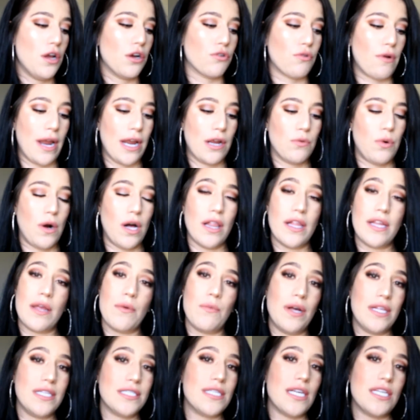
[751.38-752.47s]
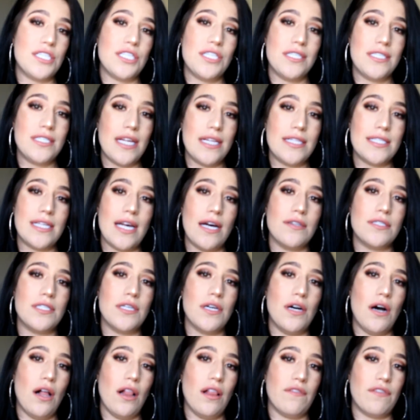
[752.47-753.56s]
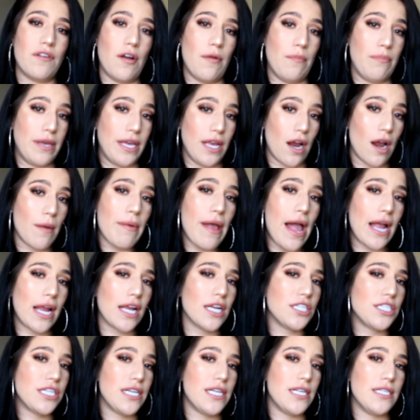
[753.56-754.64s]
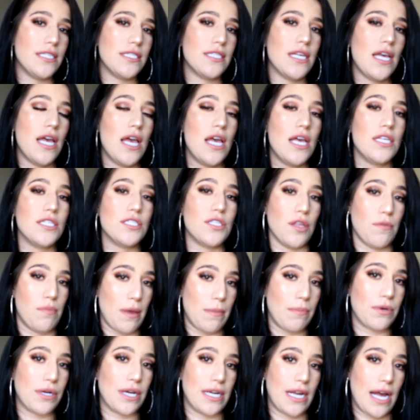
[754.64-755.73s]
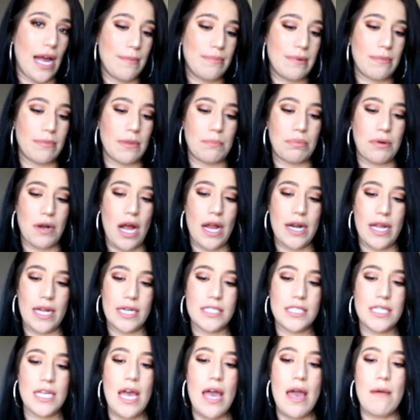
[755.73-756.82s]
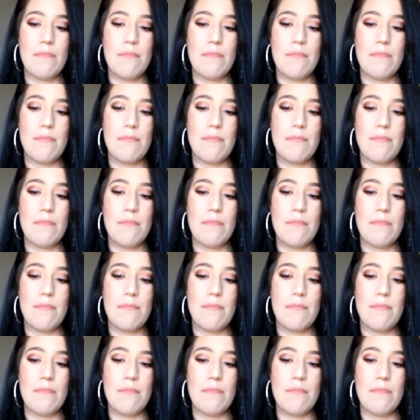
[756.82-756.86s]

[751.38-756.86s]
great quality ones that she sends out to all of her PR packages so people can hype up the product.